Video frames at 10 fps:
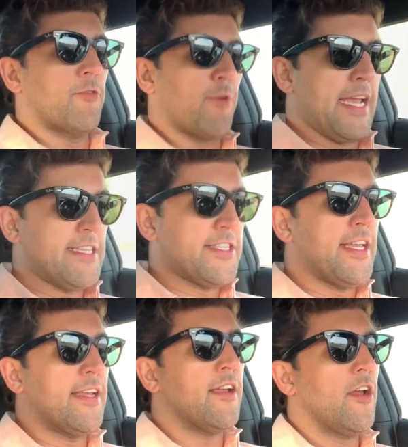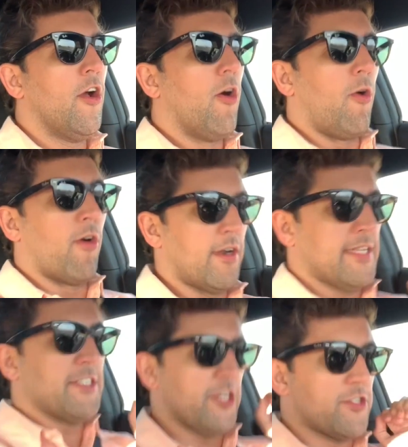racing or
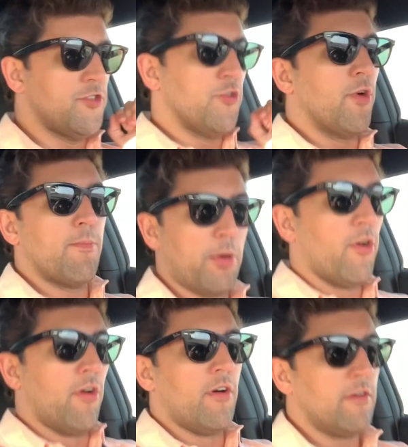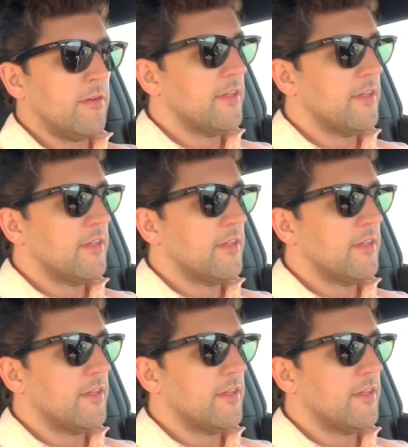to just do a pull.